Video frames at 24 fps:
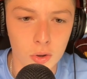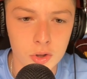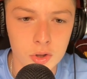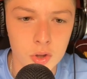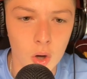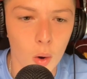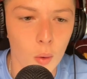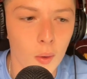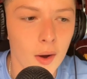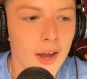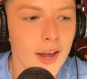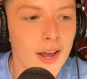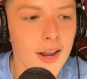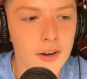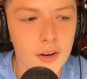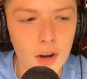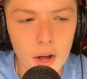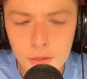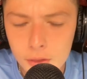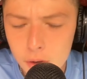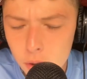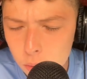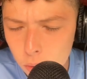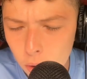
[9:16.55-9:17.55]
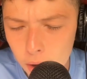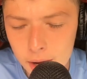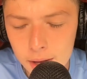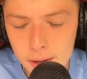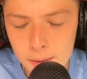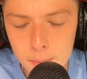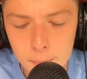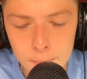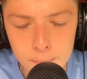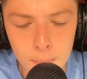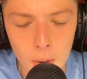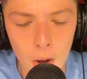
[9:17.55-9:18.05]
So, nothing great,
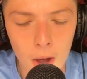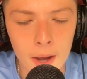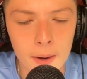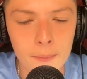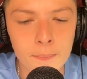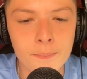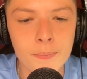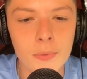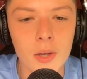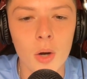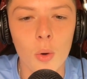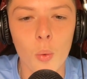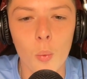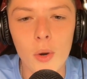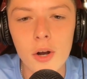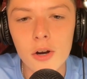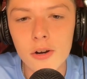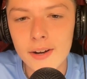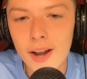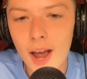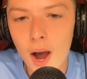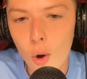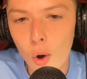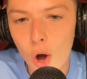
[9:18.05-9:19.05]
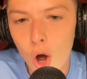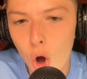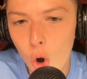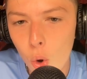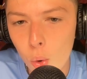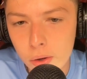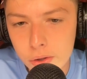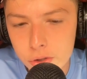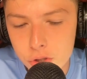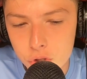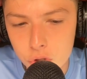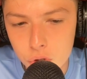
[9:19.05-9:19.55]
but we are now
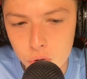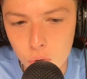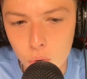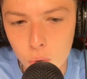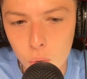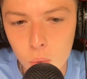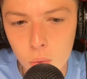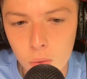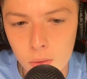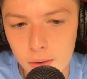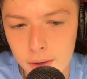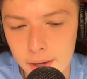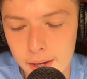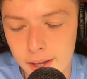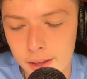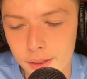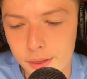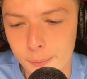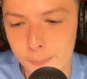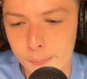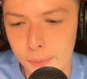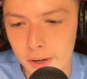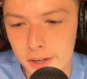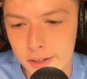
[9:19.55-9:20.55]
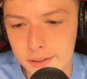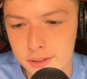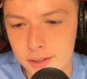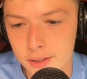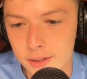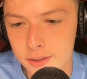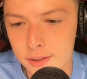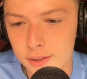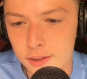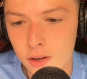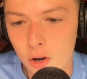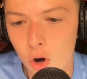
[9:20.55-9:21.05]
0-2 in the
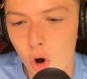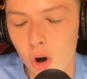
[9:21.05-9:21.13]
preseason.